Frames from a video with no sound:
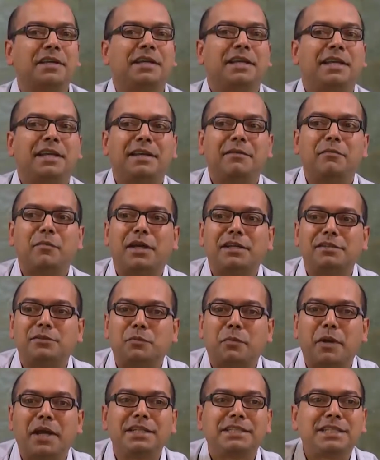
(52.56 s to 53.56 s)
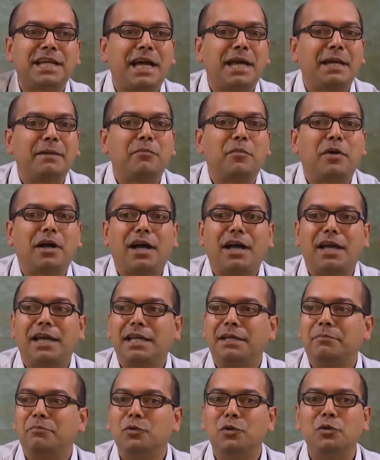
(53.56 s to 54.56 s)
In my spare time,
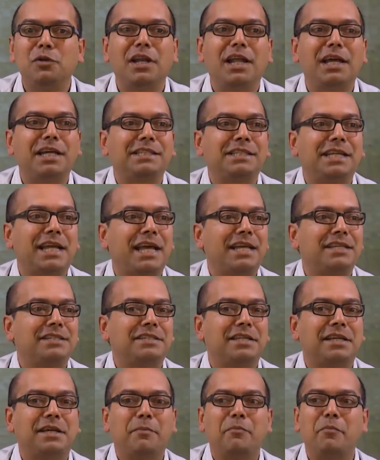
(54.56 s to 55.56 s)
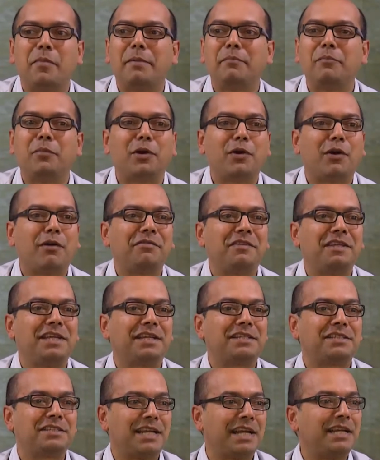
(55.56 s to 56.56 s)
I moonlight as a member of the
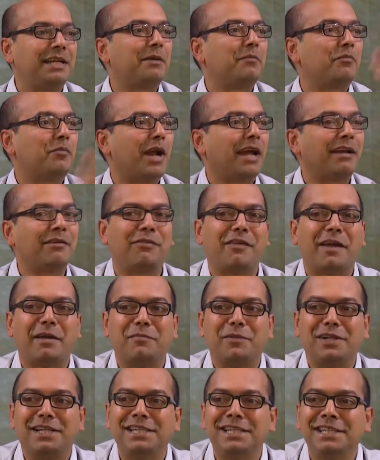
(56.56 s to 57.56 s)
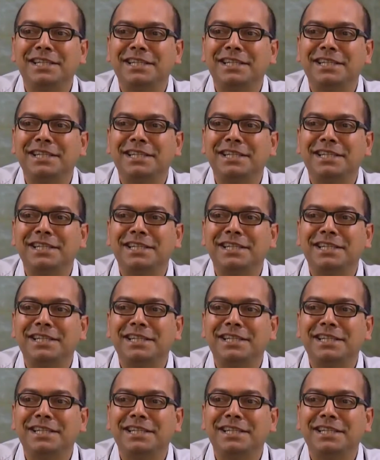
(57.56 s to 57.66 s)
extended BRAC family,